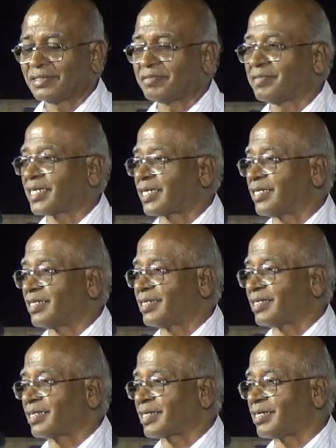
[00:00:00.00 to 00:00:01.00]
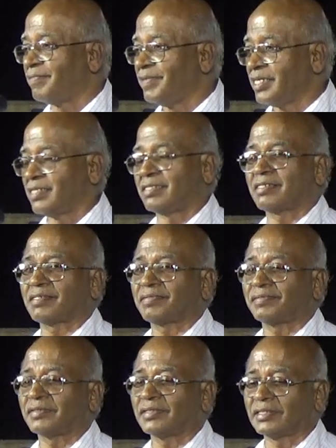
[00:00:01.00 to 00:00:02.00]
we can convince
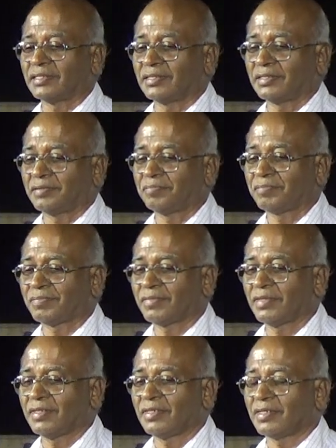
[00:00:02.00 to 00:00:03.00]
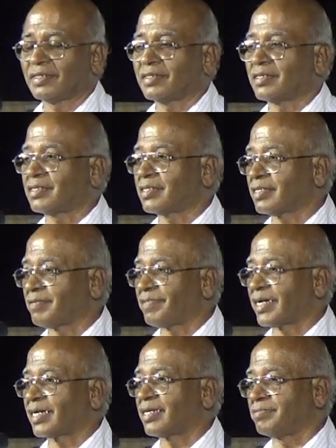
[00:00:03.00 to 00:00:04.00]
the all the
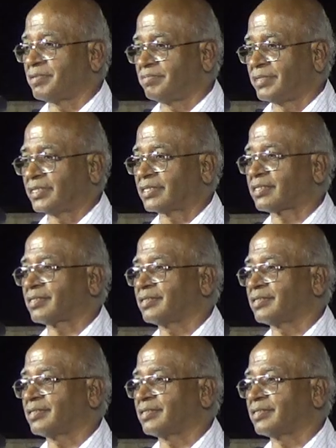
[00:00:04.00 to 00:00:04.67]
faculty members